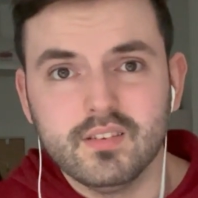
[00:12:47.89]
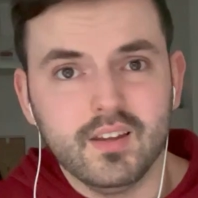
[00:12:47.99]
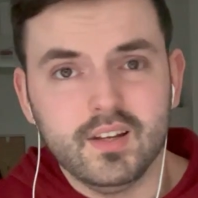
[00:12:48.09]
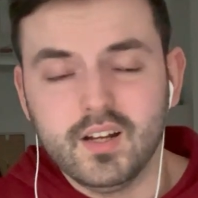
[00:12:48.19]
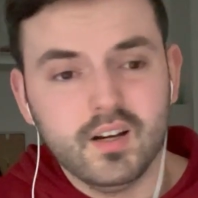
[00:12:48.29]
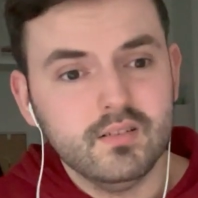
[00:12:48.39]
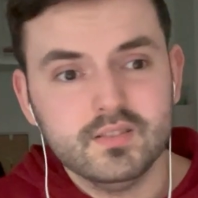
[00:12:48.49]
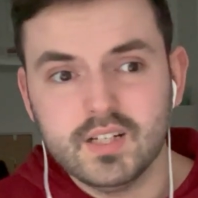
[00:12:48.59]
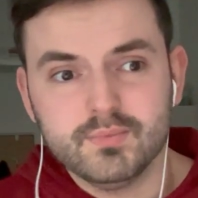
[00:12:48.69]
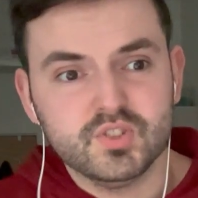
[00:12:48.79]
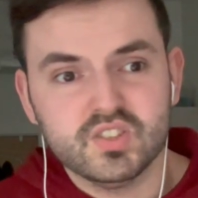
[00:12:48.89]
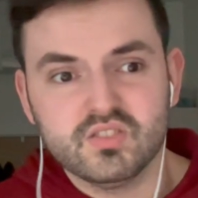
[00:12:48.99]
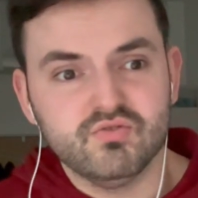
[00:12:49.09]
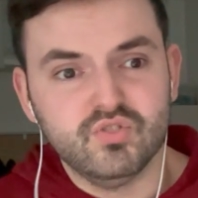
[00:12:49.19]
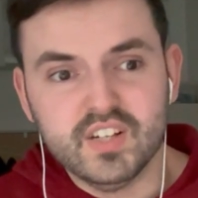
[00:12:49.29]
You know, I'm
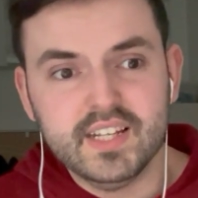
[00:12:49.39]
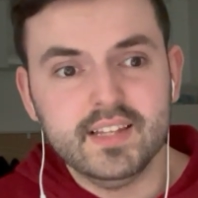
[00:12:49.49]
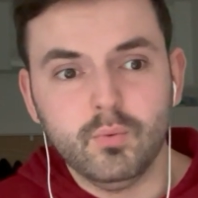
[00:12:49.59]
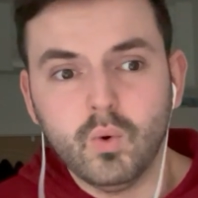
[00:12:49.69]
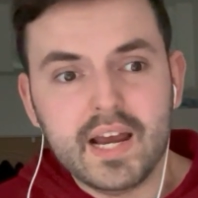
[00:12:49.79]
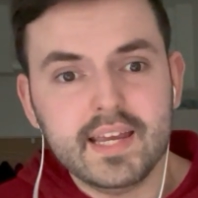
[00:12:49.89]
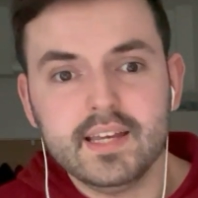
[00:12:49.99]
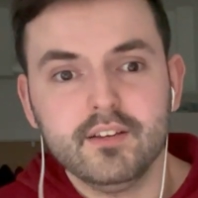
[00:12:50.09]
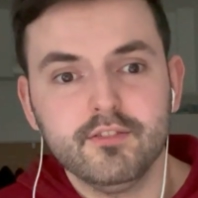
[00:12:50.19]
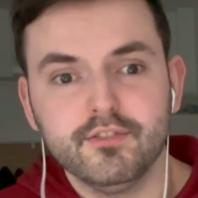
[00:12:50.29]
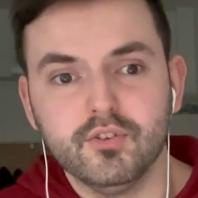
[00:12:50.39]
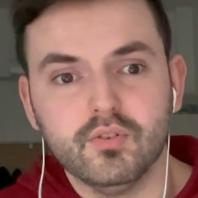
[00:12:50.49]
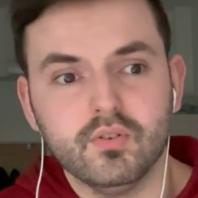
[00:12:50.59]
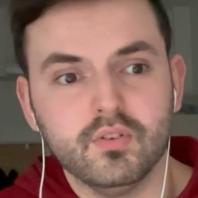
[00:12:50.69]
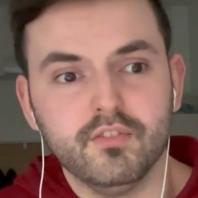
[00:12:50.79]
just really waiting
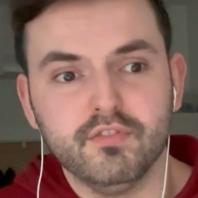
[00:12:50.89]
for the